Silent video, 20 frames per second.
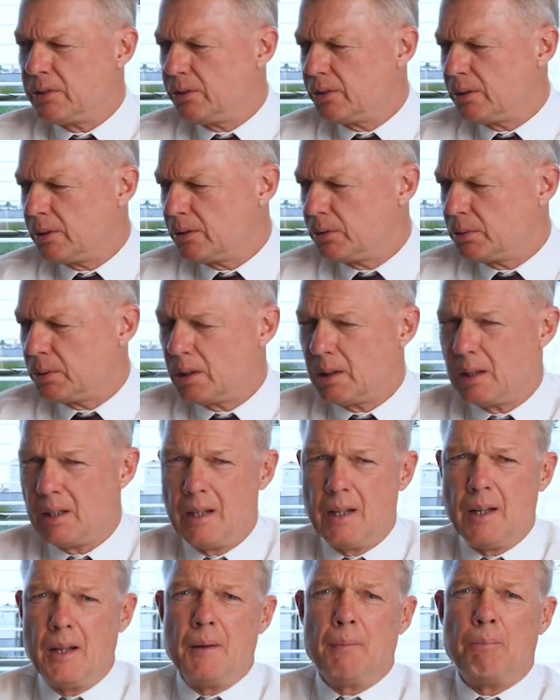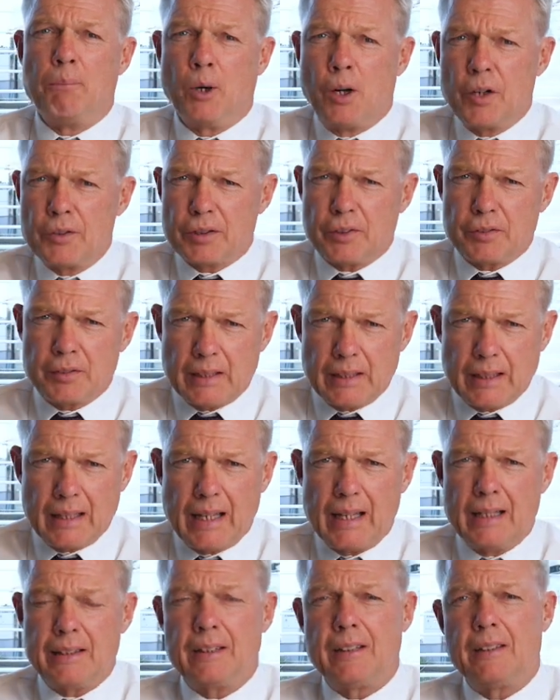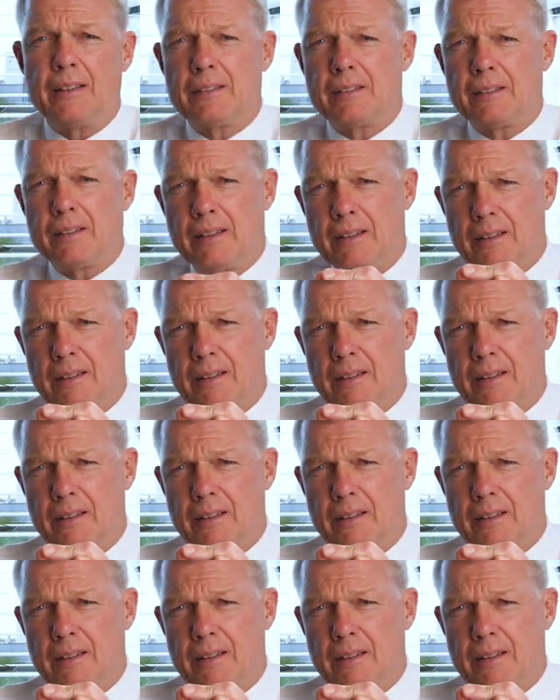and so on and so on. Most of that land is